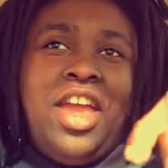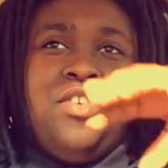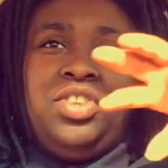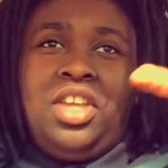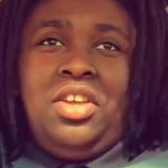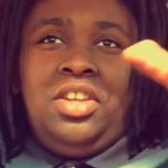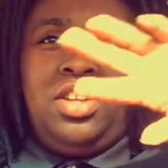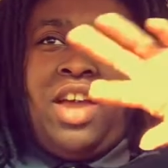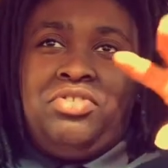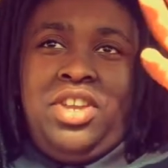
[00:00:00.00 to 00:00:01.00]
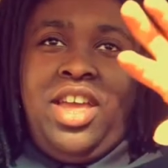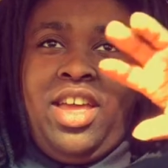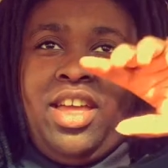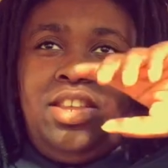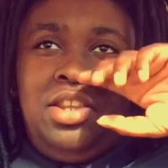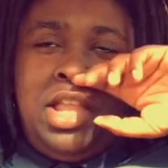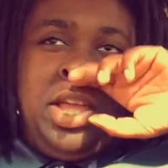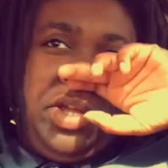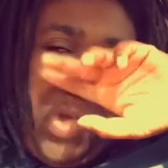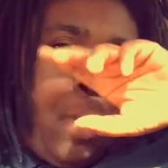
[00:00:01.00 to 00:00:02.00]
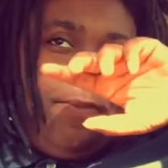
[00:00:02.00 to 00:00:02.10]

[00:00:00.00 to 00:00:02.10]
everything after that, like,